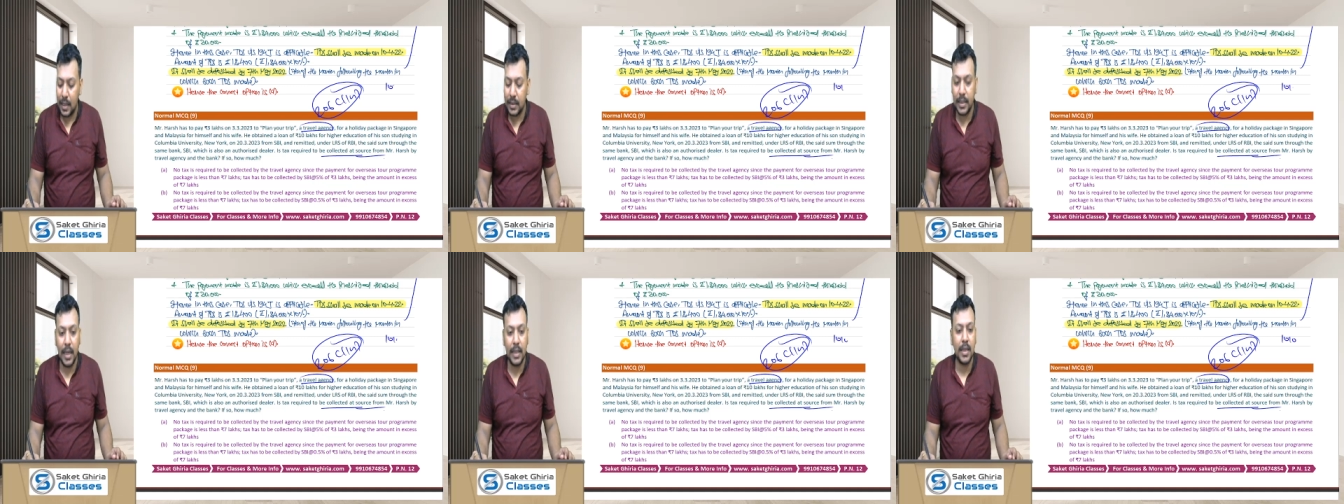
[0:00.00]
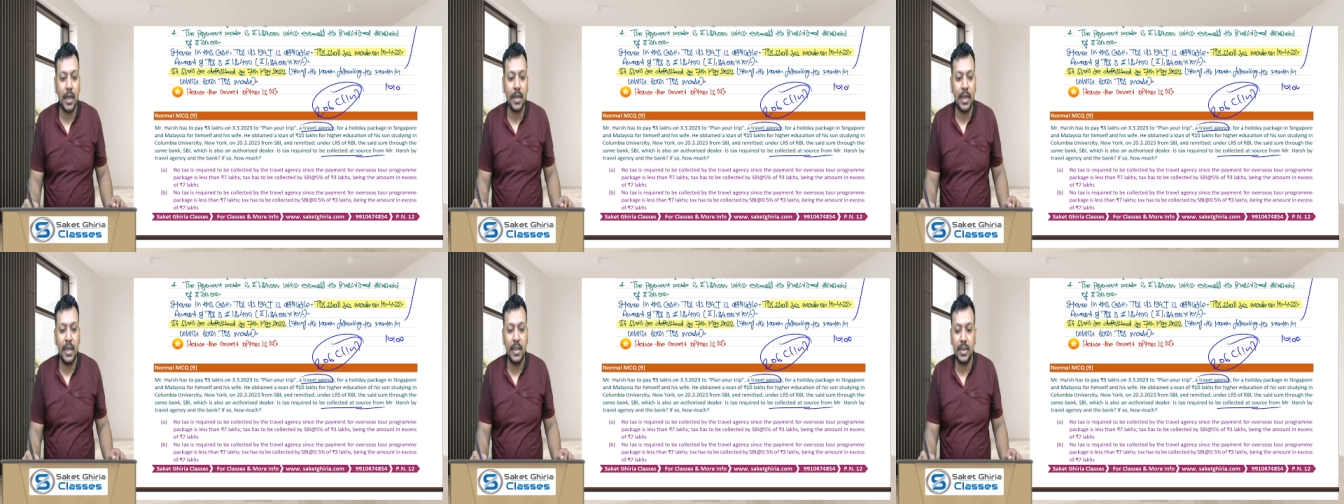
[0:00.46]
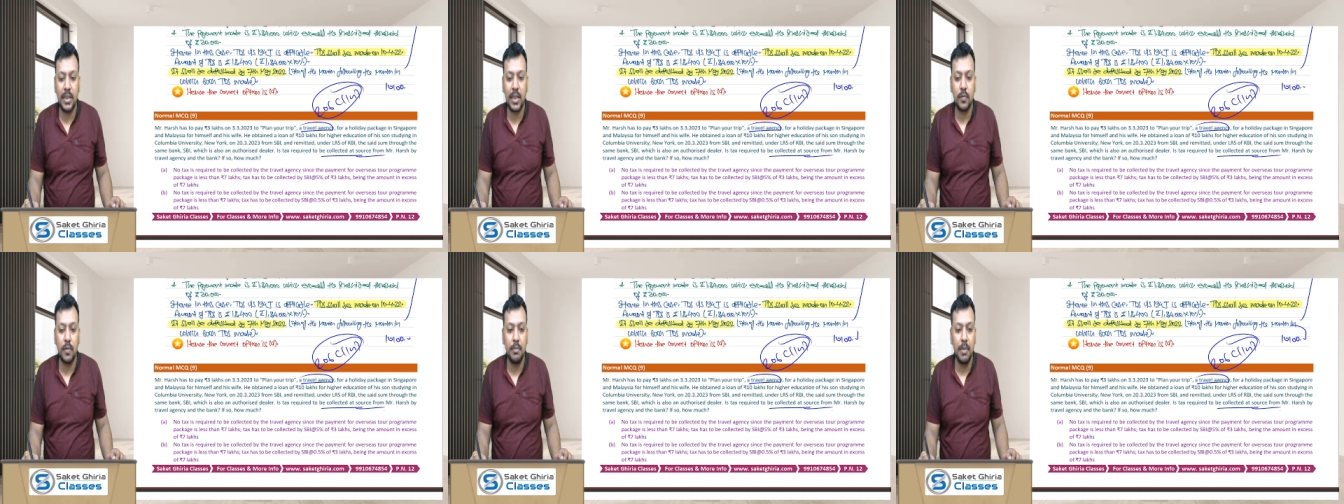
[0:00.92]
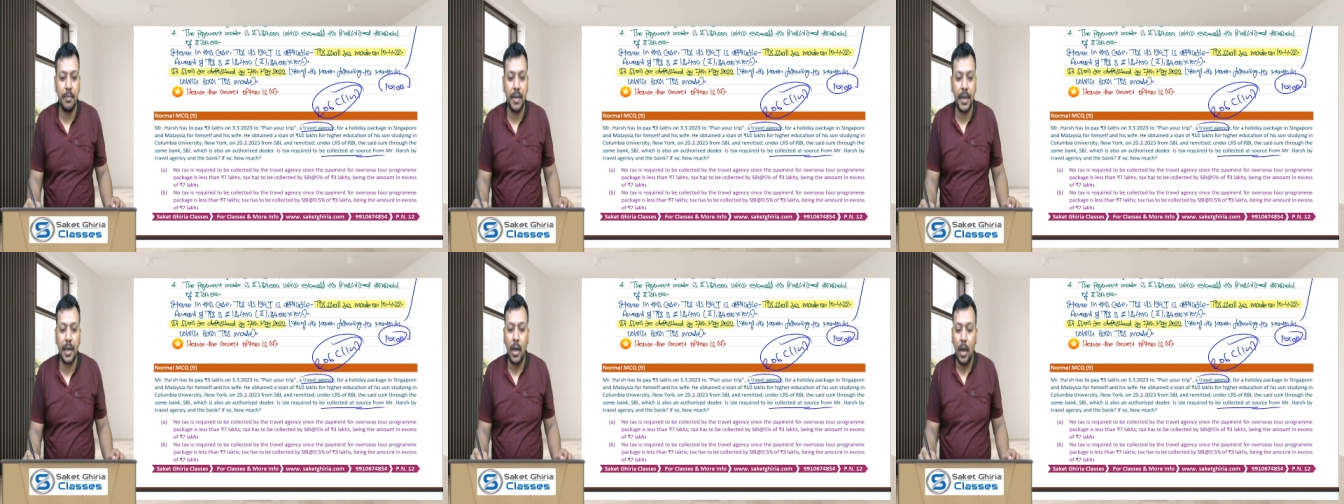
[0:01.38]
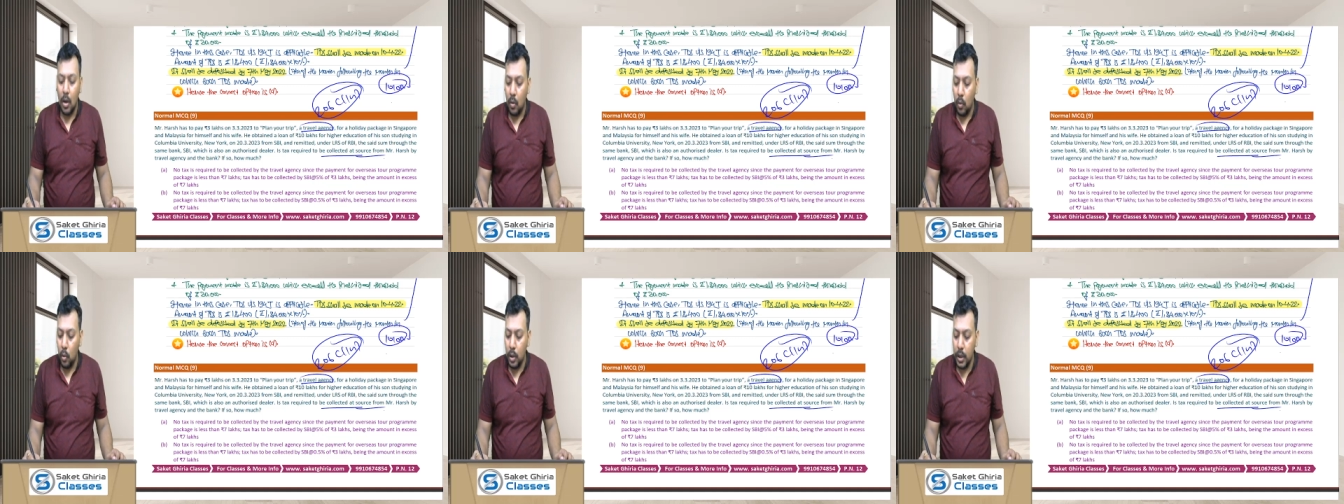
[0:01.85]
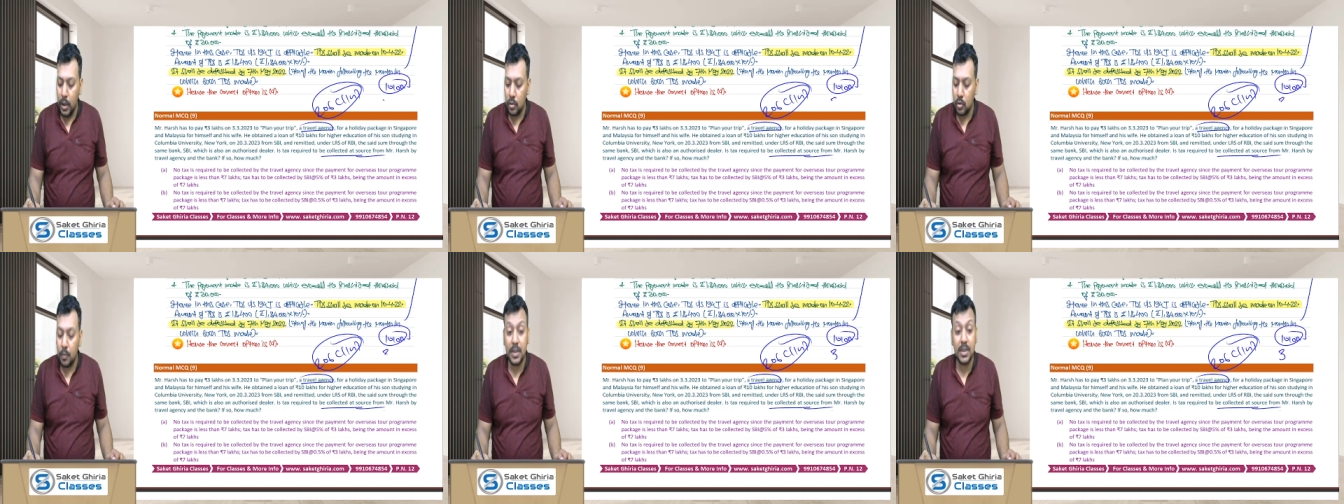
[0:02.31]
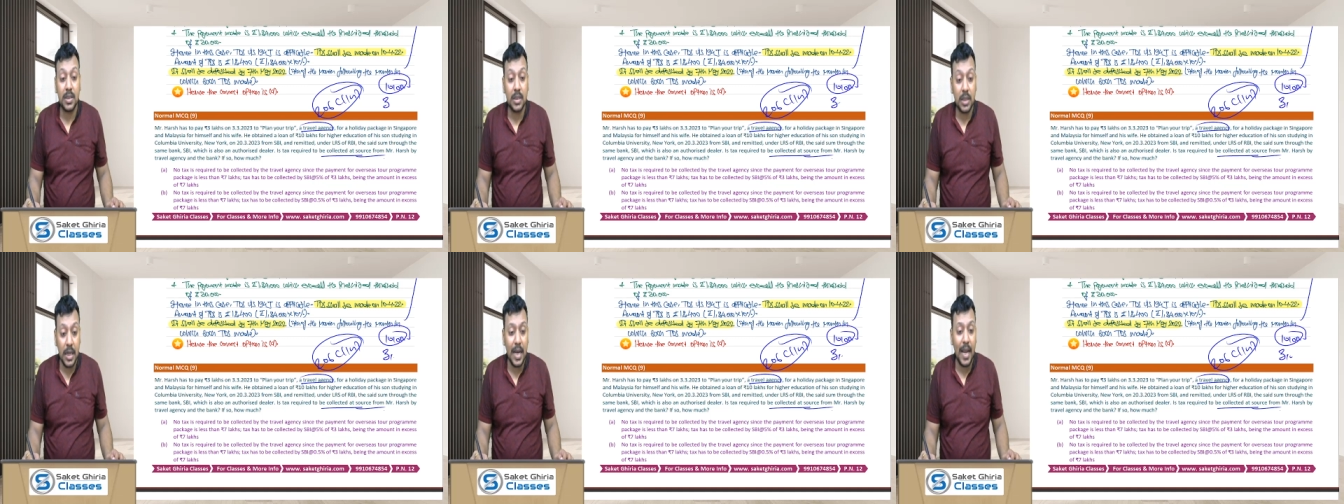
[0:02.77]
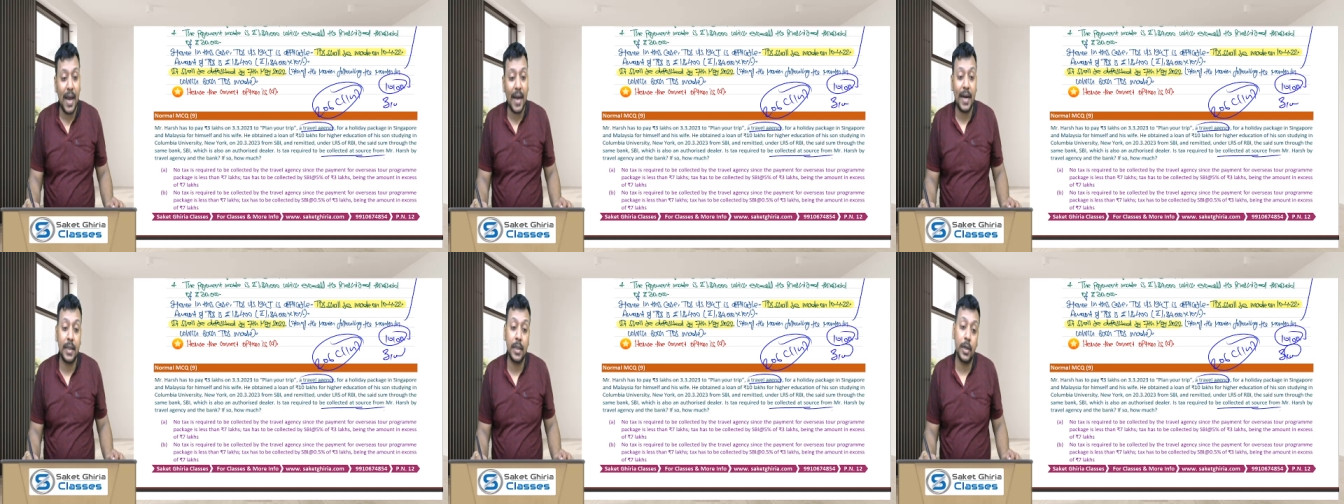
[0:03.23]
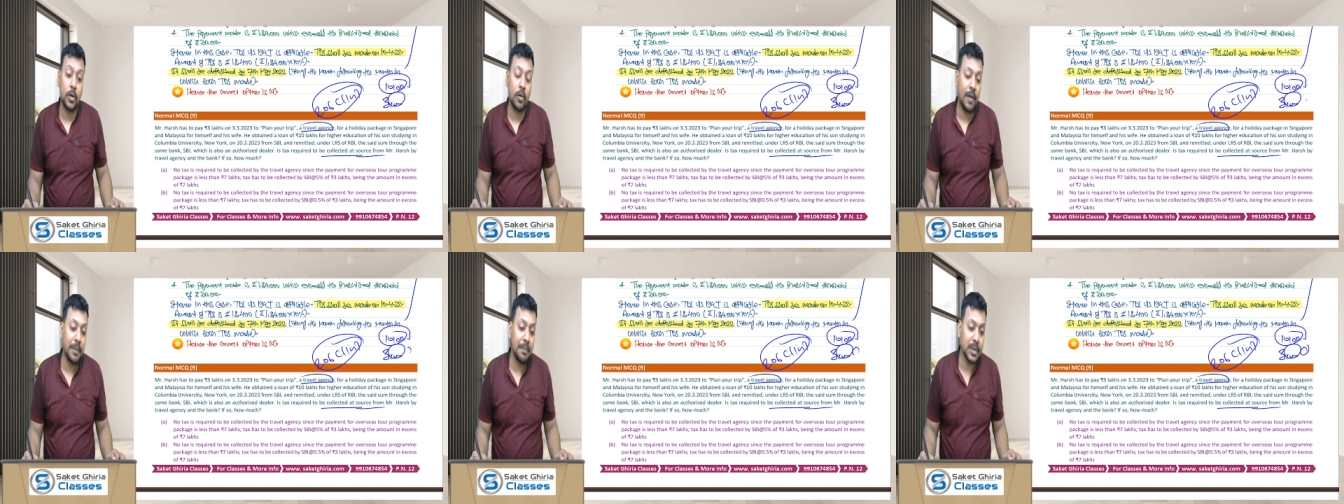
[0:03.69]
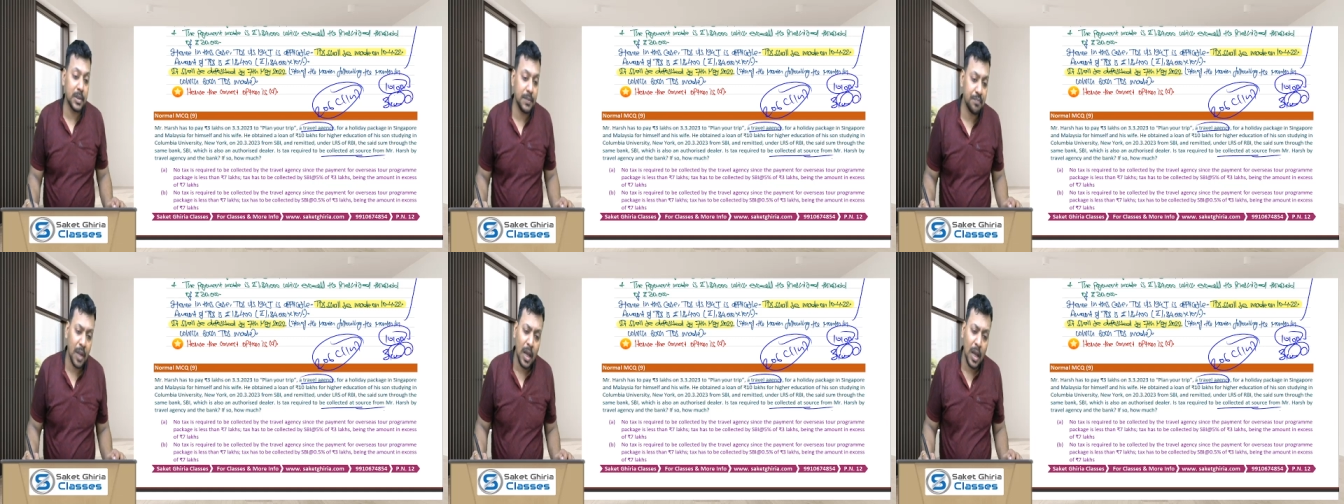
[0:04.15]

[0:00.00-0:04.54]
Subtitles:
then the TCS will be made only on rupees 3 lakh at the rate of 5%.